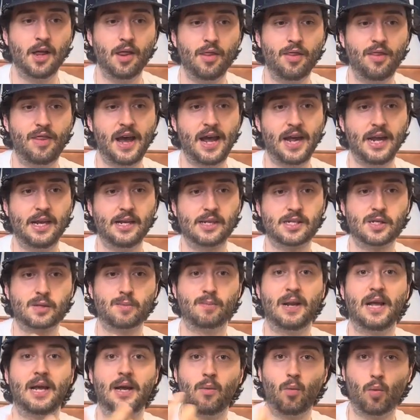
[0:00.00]
they
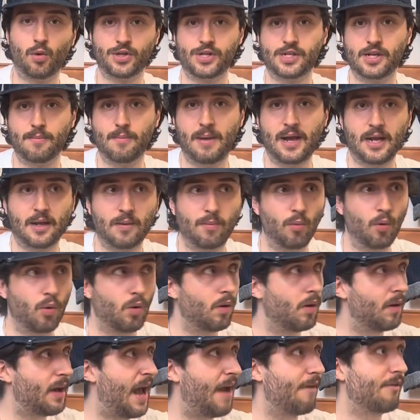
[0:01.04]
split and wanted to make more
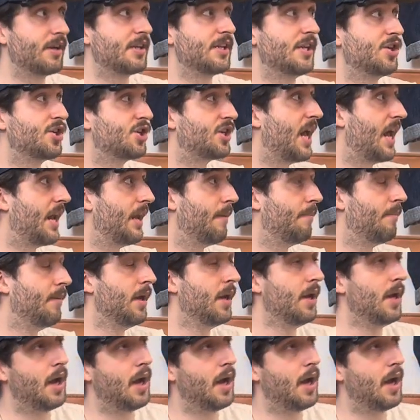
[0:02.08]
heritage denim.